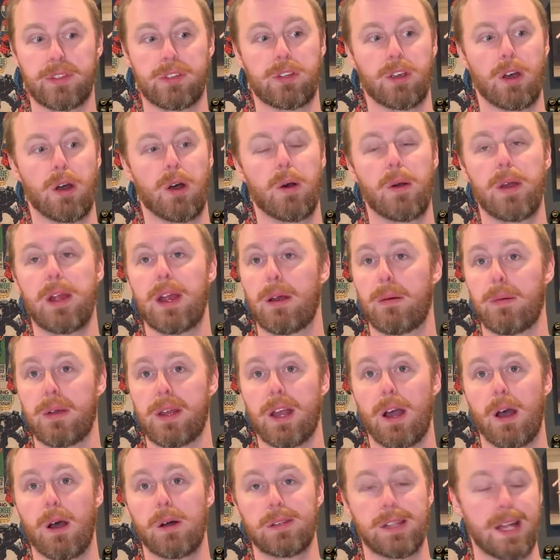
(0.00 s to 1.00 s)
So here we
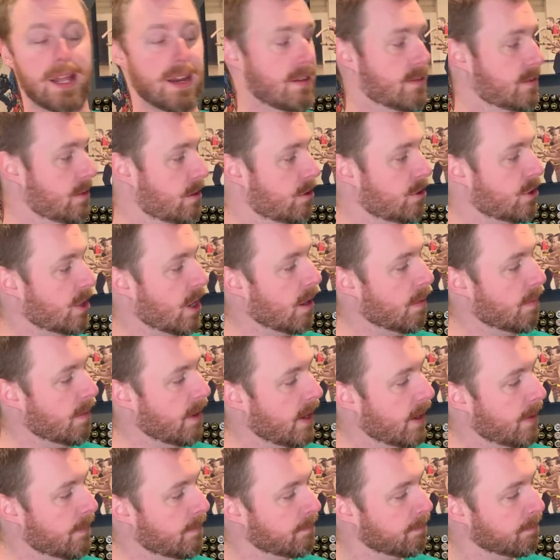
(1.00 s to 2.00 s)
go, ladies and
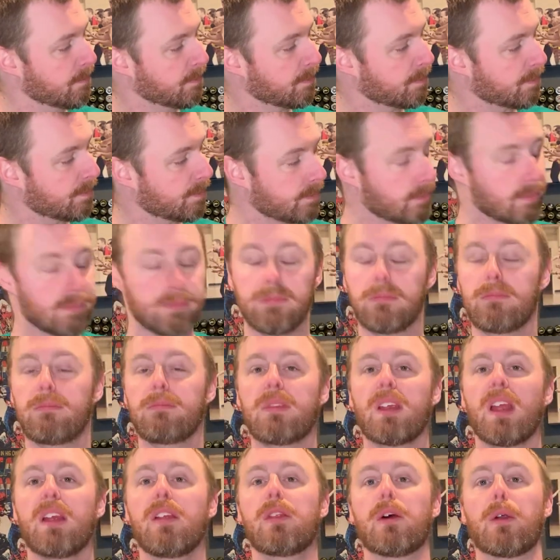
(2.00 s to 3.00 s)
gentlemen.
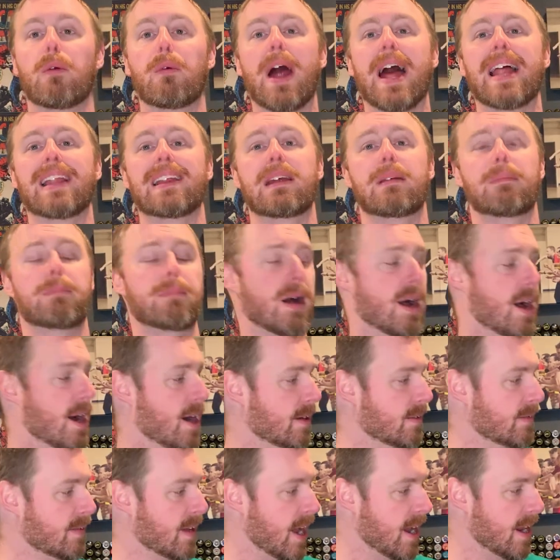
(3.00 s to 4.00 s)
The Rattlin
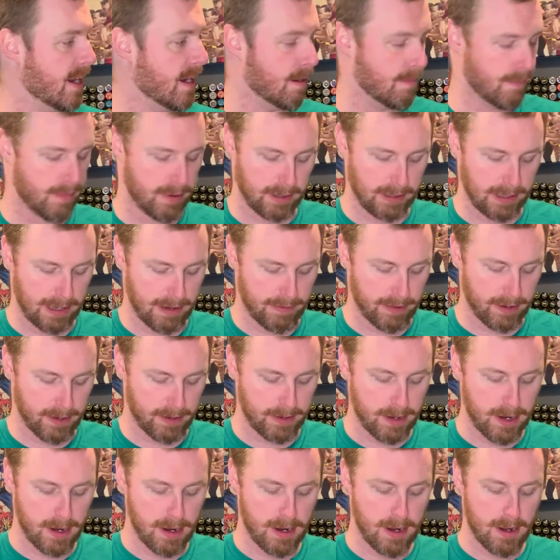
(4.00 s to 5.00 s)
box, day number 11.
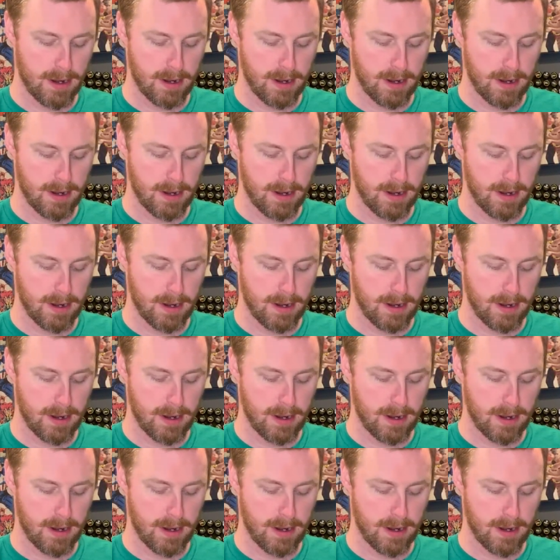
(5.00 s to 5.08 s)
Oh,